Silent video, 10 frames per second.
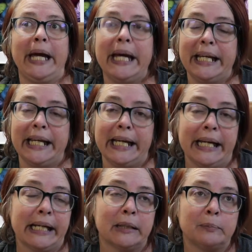
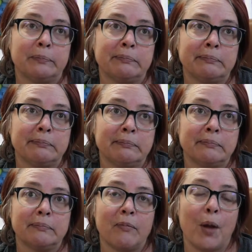any
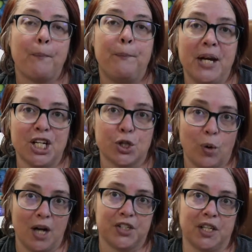binge
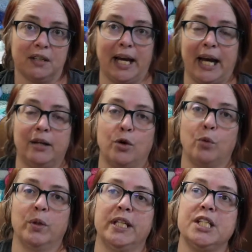watching like I
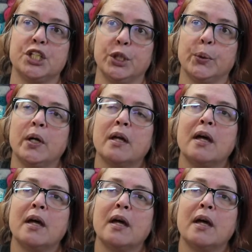normally do.